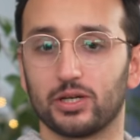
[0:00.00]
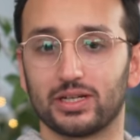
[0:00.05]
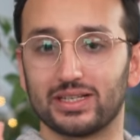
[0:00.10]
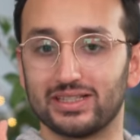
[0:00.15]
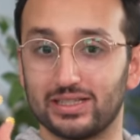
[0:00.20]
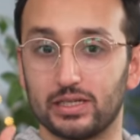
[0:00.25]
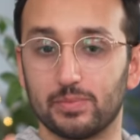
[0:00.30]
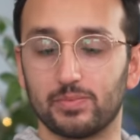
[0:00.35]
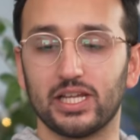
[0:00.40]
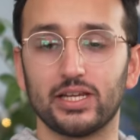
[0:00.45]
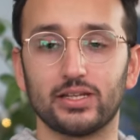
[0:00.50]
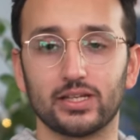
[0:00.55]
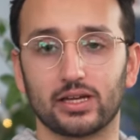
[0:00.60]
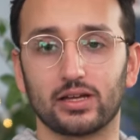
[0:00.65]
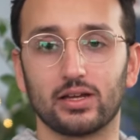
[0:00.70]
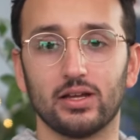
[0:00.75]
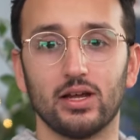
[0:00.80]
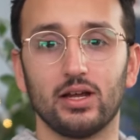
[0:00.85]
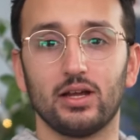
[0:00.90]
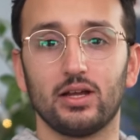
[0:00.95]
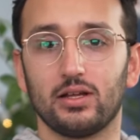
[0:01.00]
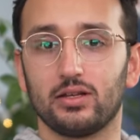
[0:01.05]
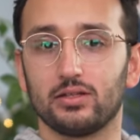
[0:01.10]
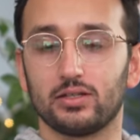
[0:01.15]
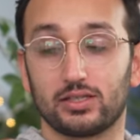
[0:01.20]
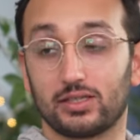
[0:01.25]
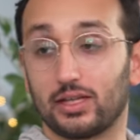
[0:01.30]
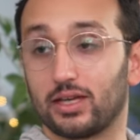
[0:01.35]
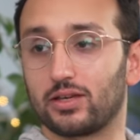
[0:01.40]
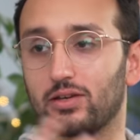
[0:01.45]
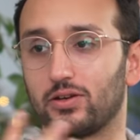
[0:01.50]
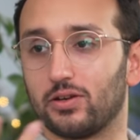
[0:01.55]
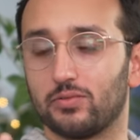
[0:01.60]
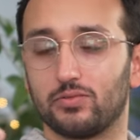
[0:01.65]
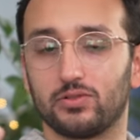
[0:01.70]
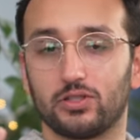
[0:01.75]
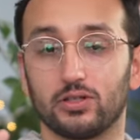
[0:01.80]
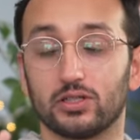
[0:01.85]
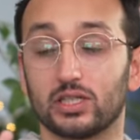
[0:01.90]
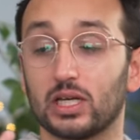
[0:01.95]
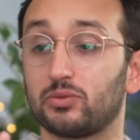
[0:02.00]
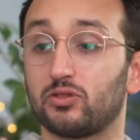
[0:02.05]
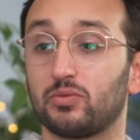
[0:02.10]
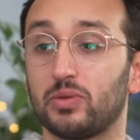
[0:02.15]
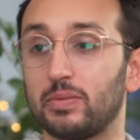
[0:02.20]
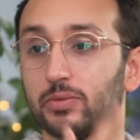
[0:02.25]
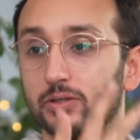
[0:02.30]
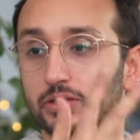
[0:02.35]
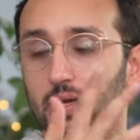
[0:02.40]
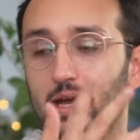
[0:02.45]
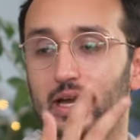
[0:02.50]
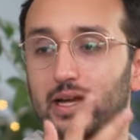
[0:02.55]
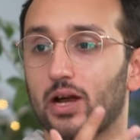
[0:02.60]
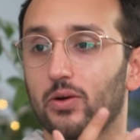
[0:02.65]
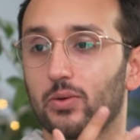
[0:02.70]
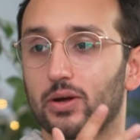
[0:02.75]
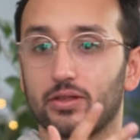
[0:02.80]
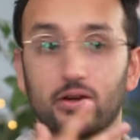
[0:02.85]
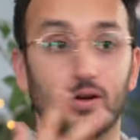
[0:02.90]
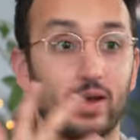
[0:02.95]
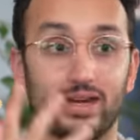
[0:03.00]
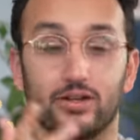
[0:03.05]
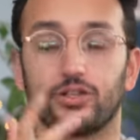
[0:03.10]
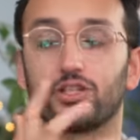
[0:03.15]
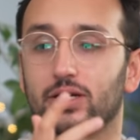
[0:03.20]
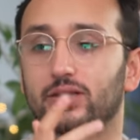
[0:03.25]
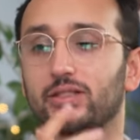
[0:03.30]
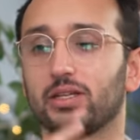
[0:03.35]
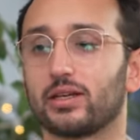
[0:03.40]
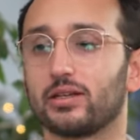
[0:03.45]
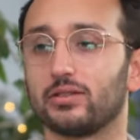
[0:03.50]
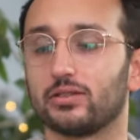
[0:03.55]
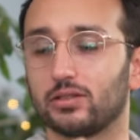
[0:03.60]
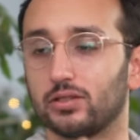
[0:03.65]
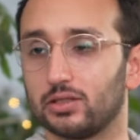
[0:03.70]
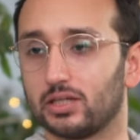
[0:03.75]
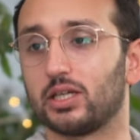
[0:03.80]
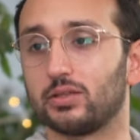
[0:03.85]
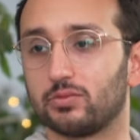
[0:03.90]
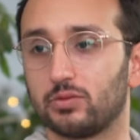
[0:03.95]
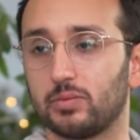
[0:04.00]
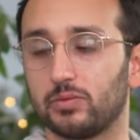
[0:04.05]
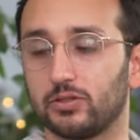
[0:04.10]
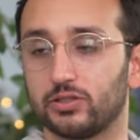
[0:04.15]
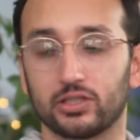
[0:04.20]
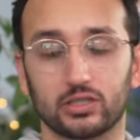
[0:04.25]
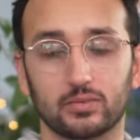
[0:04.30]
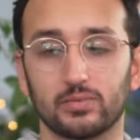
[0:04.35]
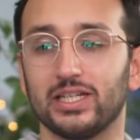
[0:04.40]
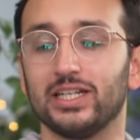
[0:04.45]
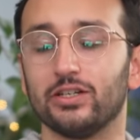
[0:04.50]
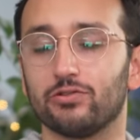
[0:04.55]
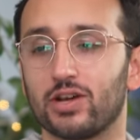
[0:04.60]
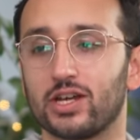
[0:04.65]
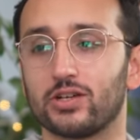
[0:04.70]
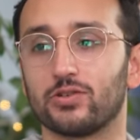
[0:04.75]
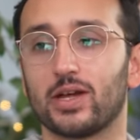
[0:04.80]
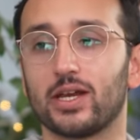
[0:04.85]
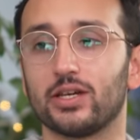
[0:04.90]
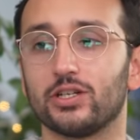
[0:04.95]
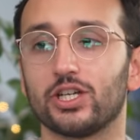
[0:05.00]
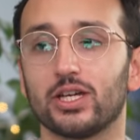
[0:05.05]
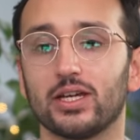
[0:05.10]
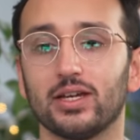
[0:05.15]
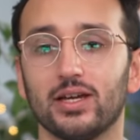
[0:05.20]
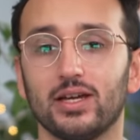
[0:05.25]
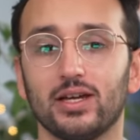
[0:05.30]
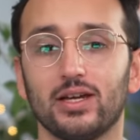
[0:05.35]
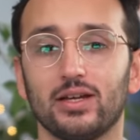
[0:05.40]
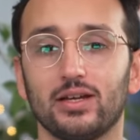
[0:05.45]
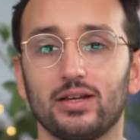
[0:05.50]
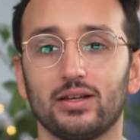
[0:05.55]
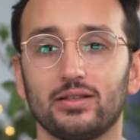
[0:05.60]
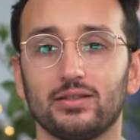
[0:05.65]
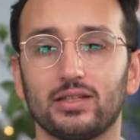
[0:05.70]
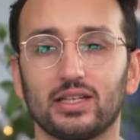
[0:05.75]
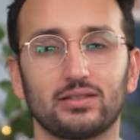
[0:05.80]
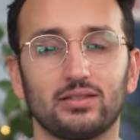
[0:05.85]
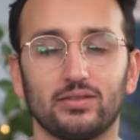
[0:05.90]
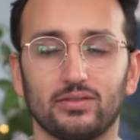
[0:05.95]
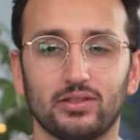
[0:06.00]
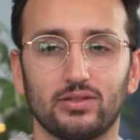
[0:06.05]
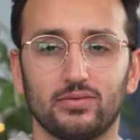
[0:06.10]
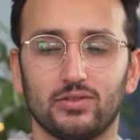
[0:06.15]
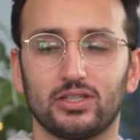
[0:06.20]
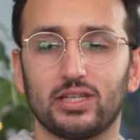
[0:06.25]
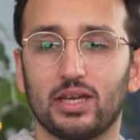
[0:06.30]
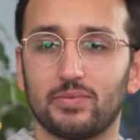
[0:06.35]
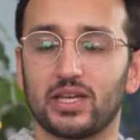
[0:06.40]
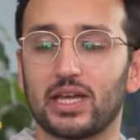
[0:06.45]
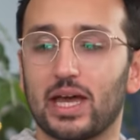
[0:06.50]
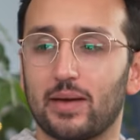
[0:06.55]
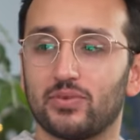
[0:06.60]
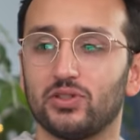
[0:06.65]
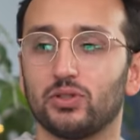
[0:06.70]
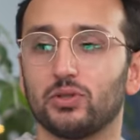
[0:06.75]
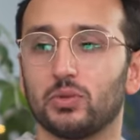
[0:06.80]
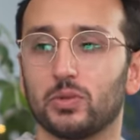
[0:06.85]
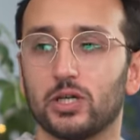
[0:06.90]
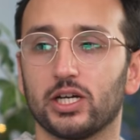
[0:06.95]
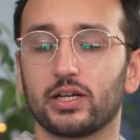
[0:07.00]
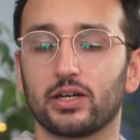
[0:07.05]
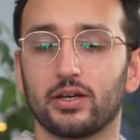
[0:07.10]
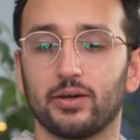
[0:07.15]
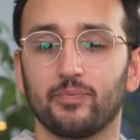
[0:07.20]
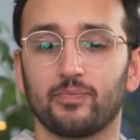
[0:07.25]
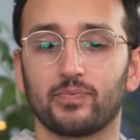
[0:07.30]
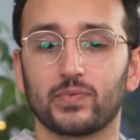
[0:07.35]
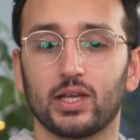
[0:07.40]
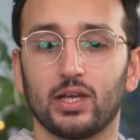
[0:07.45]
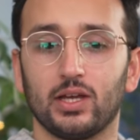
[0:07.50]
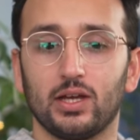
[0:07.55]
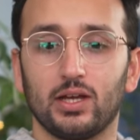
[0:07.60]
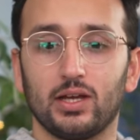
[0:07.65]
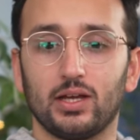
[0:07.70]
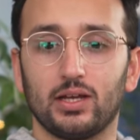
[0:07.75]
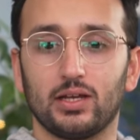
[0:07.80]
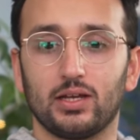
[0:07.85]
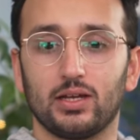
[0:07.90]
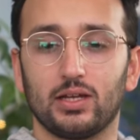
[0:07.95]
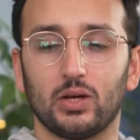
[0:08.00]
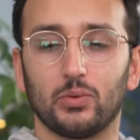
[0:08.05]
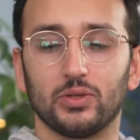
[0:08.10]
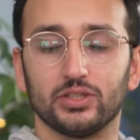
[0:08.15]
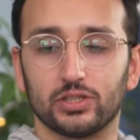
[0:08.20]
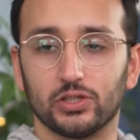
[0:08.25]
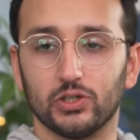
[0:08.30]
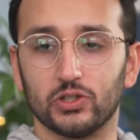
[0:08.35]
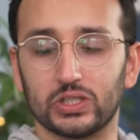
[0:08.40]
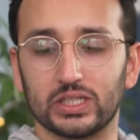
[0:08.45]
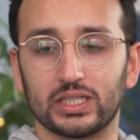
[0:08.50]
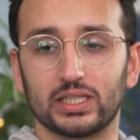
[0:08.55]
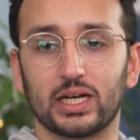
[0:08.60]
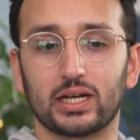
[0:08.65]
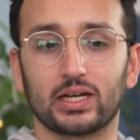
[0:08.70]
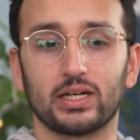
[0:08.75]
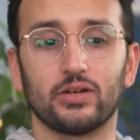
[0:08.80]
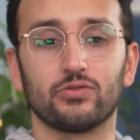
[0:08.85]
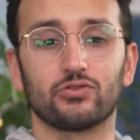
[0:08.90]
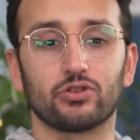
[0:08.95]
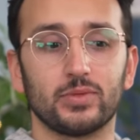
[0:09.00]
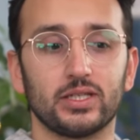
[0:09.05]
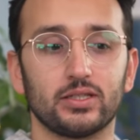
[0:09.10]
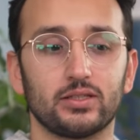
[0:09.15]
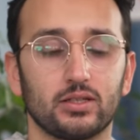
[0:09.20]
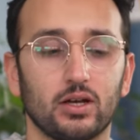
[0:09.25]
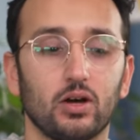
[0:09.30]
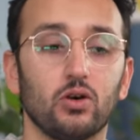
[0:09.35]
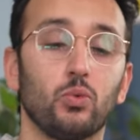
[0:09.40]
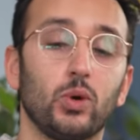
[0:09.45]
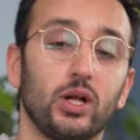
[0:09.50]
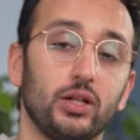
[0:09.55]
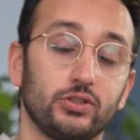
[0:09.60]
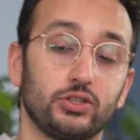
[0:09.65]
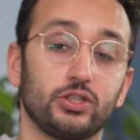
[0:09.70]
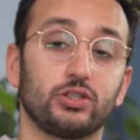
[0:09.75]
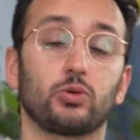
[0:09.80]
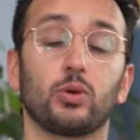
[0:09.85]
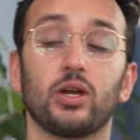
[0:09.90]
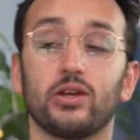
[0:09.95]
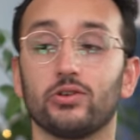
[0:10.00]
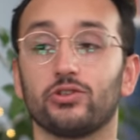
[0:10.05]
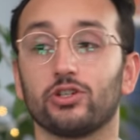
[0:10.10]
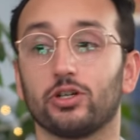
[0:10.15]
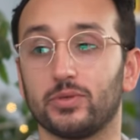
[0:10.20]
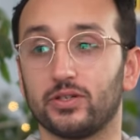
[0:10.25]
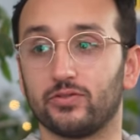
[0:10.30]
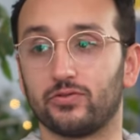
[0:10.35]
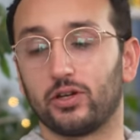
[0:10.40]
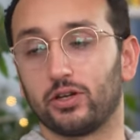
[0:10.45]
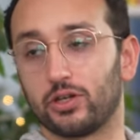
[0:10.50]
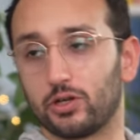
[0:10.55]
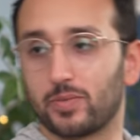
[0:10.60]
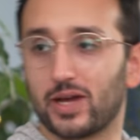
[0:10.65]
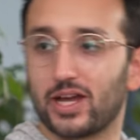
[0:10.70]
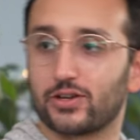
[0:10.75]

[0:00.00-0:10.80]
work is depleting. Just like, you know, certain types of people you hang out with are energizing and certain types of people just completely drain your energy. That's the same thing happens with work. Now, one solution to that conundrum is, oh, well, just quit your job and follow your